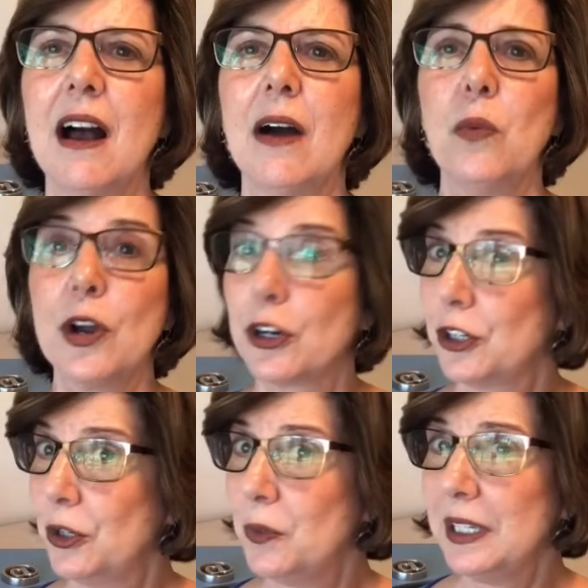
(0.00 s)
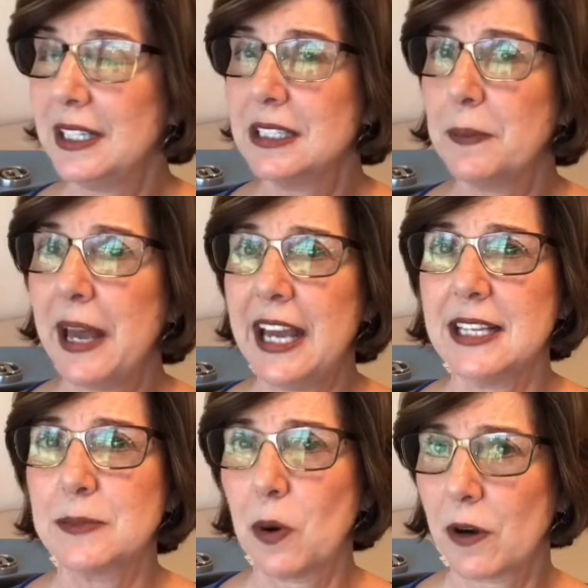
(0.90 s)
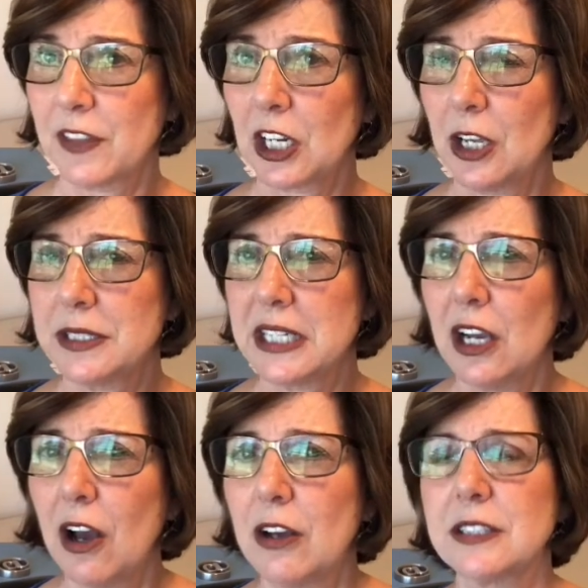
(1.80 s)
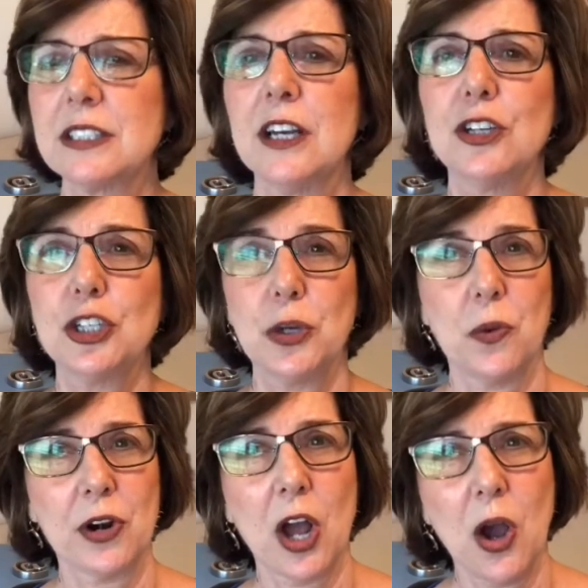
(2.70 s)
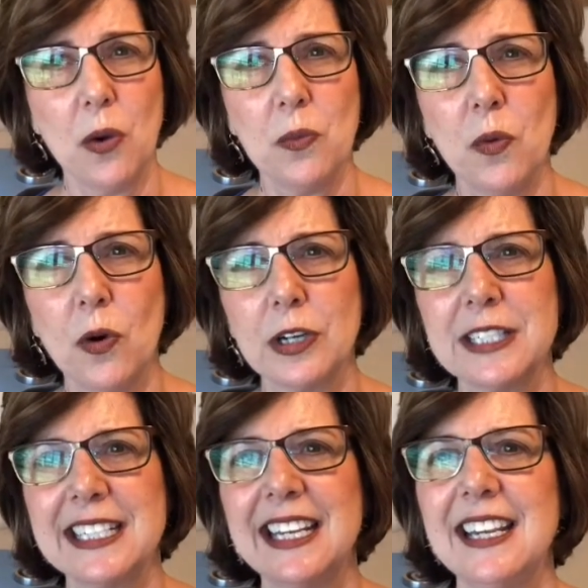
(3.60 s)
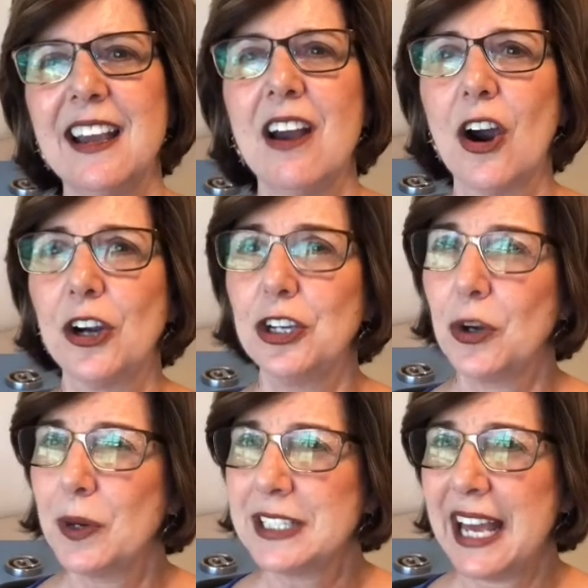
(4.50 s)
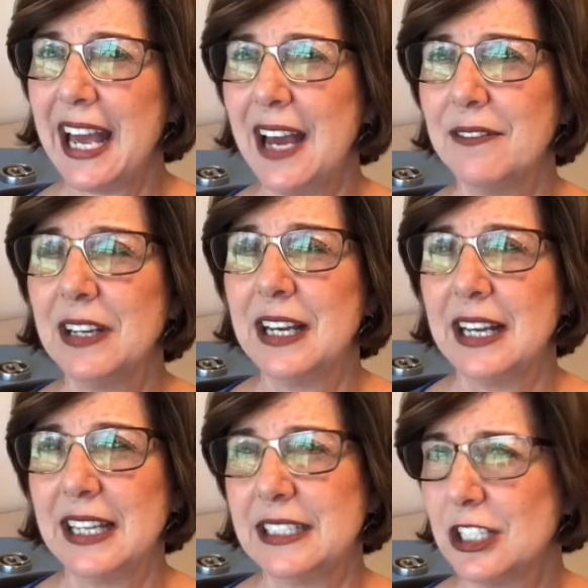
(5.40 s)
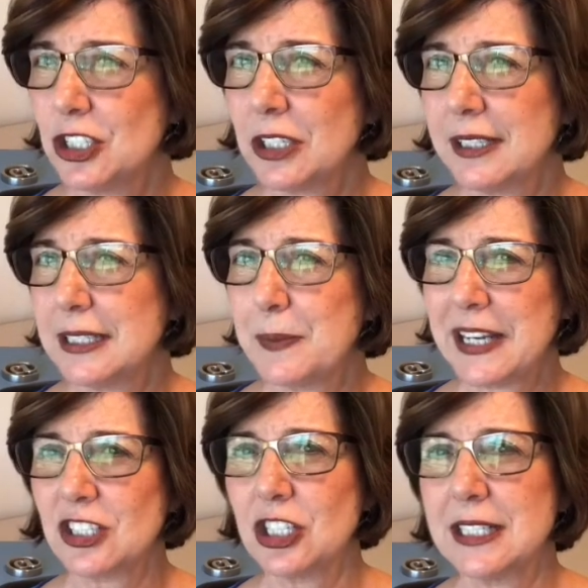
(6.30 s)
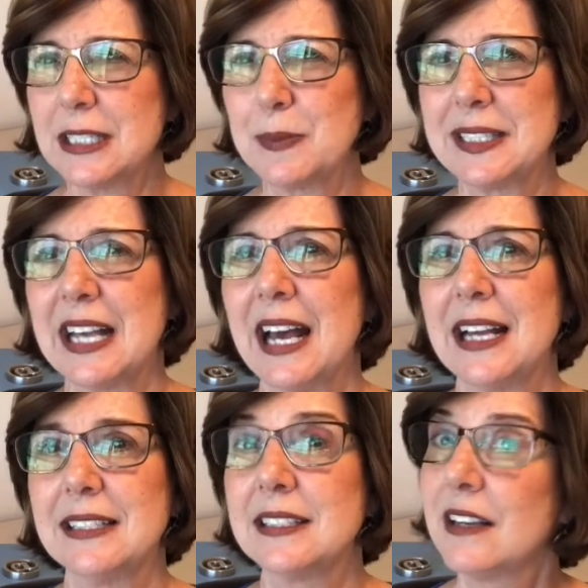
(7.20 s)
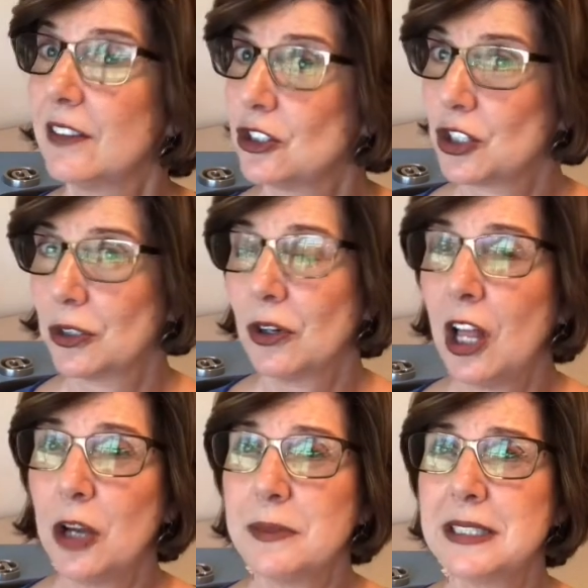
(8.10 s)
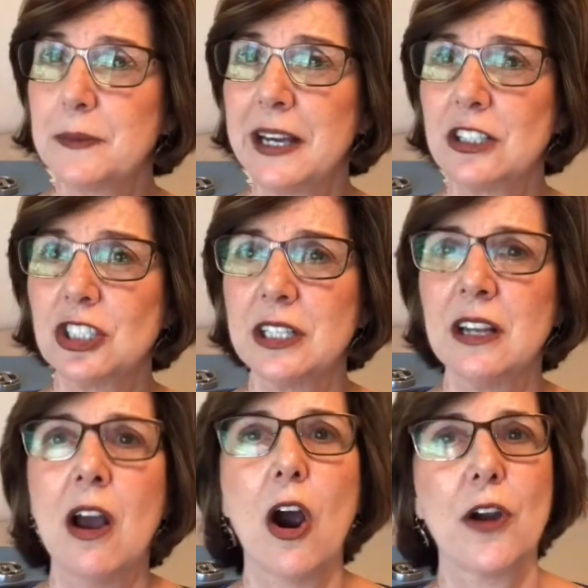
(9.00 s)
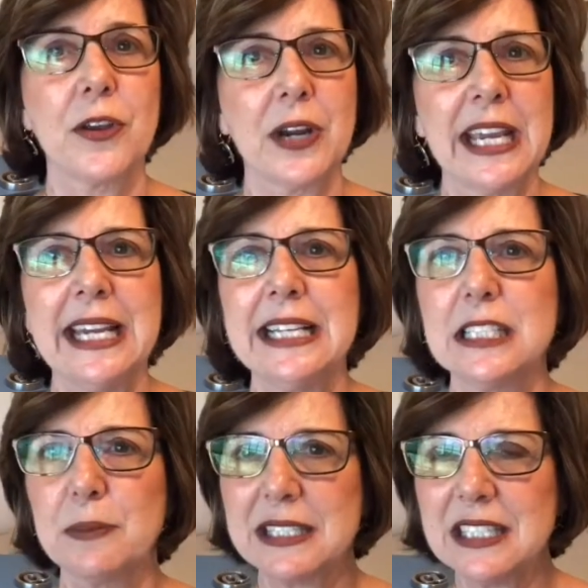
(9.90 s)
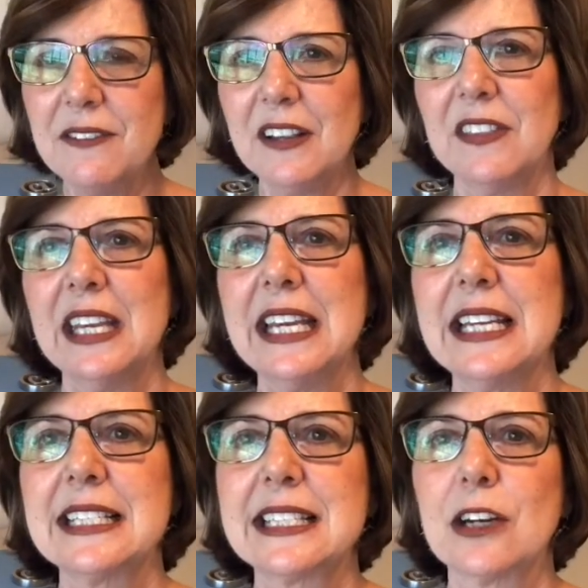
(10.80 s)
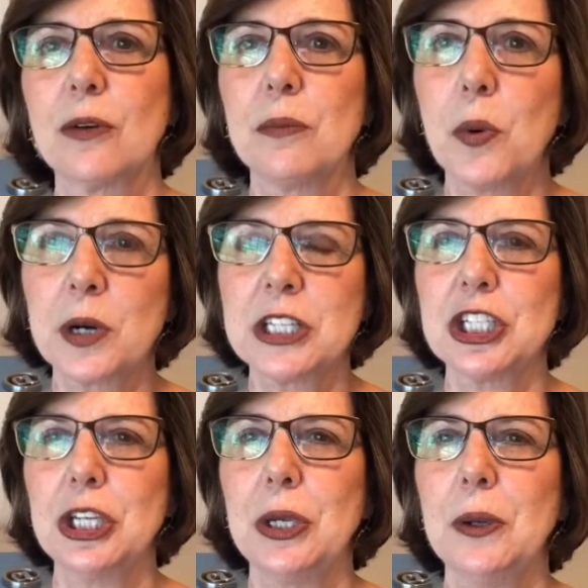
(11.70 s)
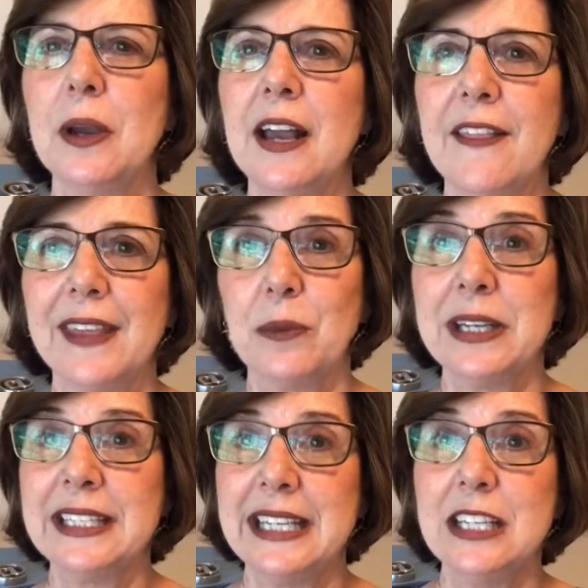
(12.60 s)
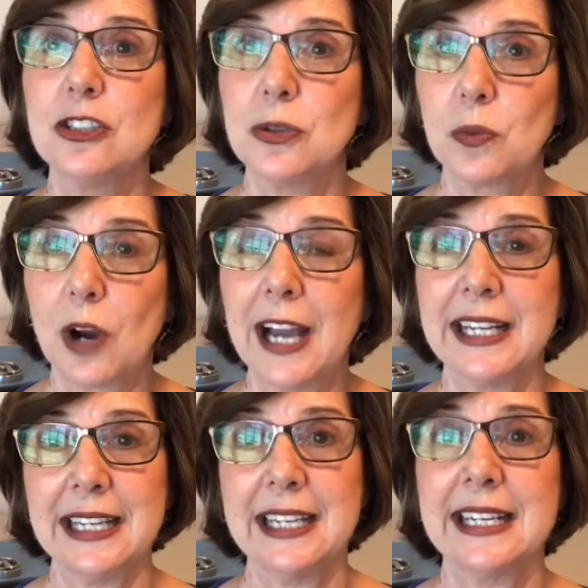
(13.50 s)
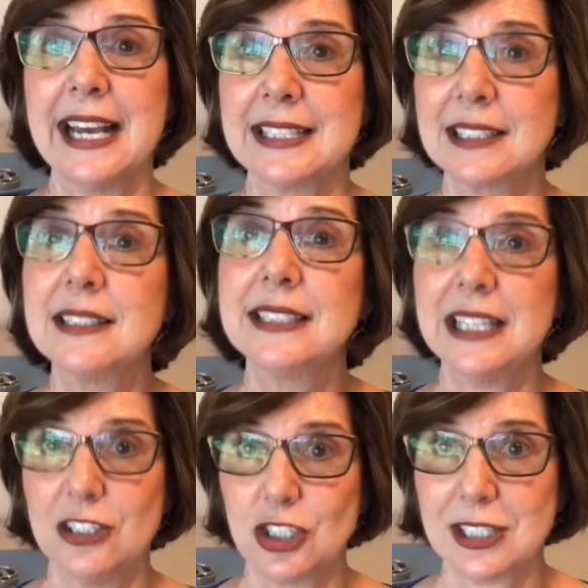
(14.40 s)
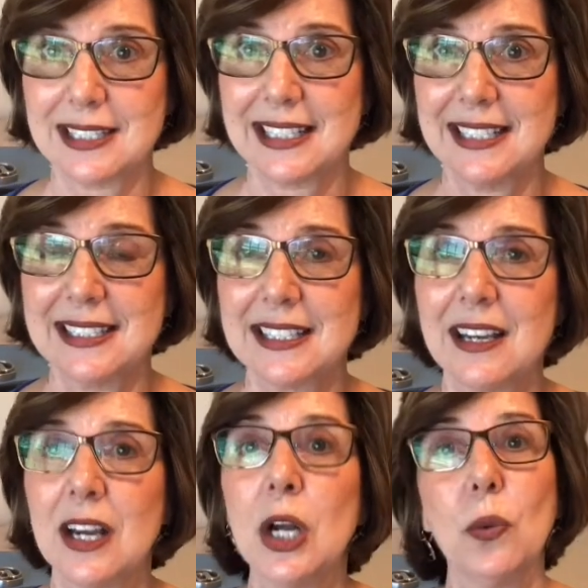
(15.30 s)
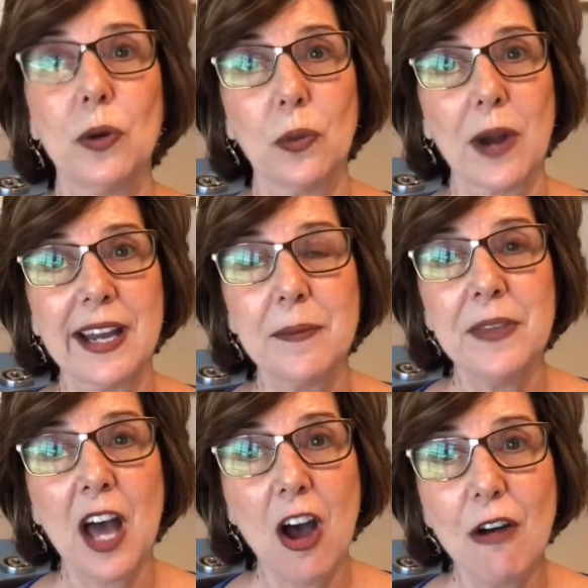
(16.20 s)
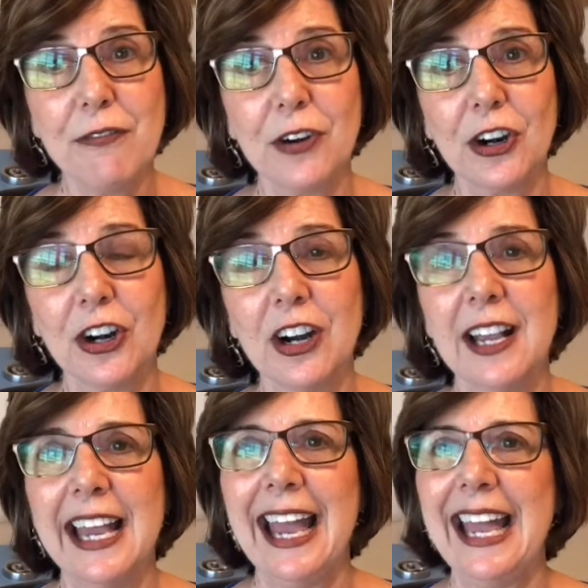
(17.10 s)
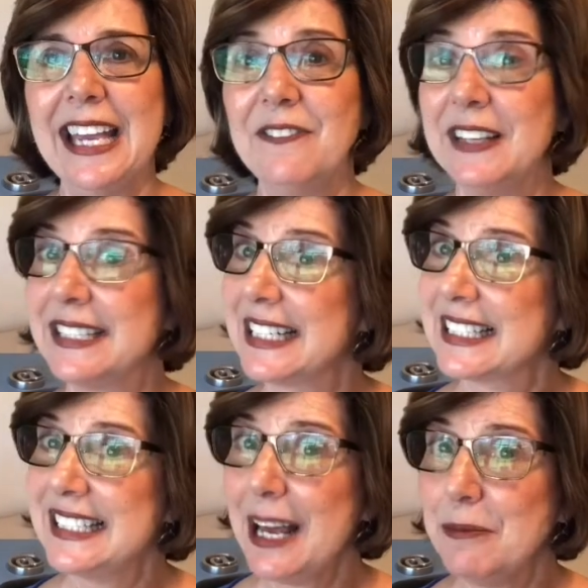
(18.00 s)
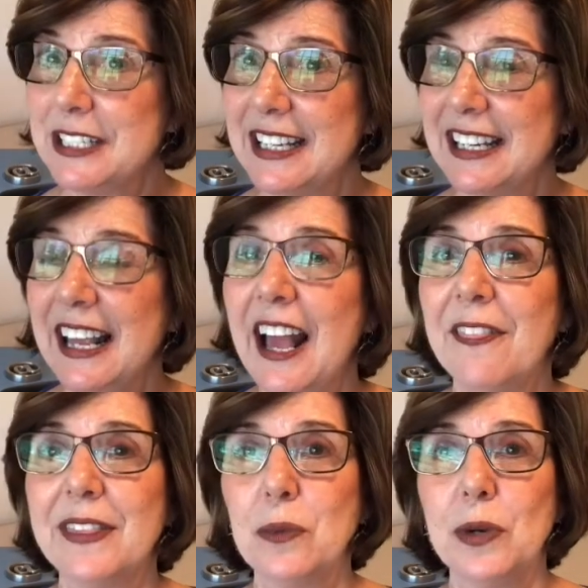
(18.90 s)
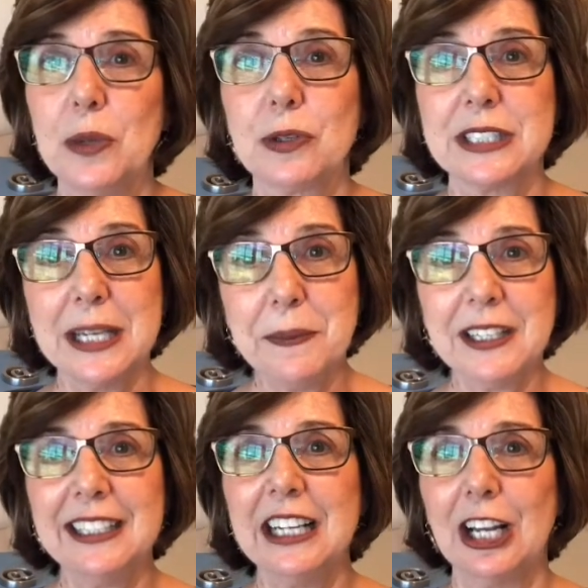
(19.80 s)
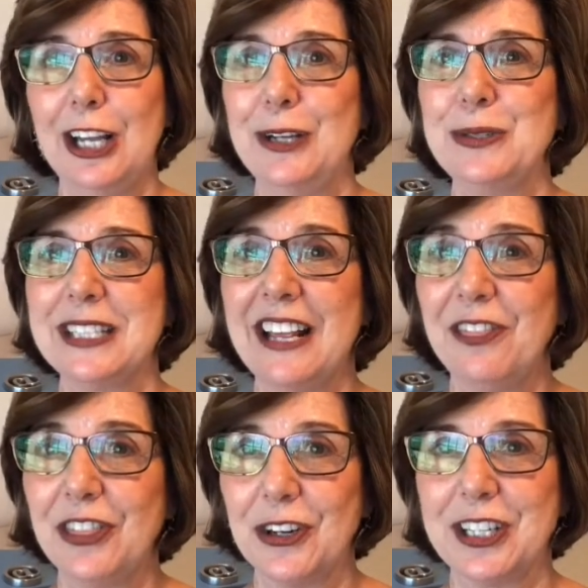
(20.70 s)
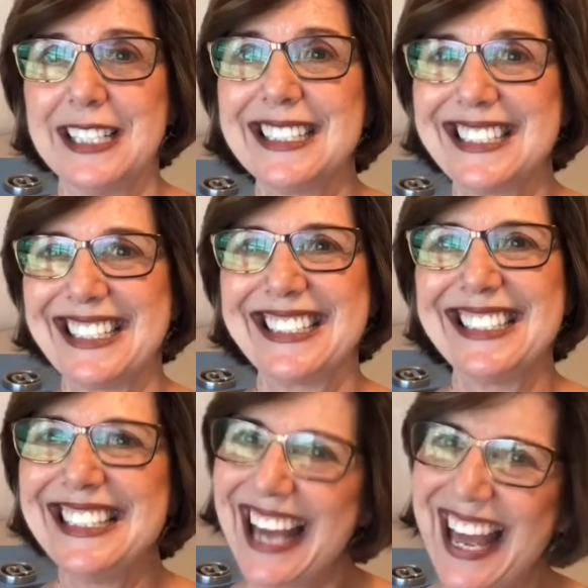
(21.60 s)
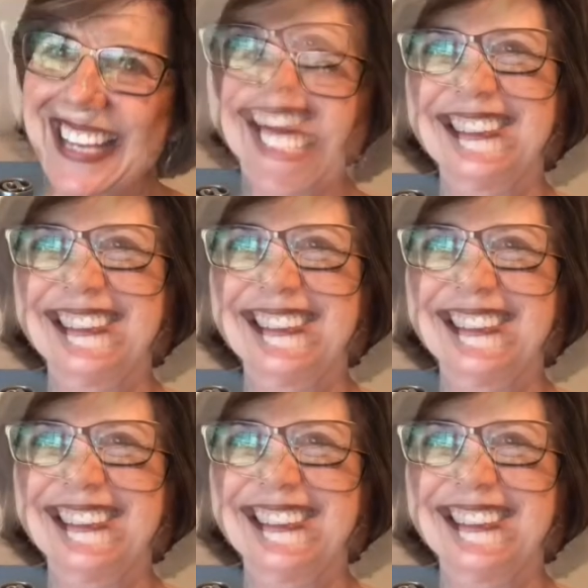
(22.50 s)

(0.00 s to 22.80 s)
what are you willing to pay as part of the closing cost, do you want a home warranty, are you going to have additional inspections besides the general home inspection, are there any specific things that are important to you that we need to write in as contingencies. We'll write up the offer. If it's accepted, then we will typically close in 30 to 60 days.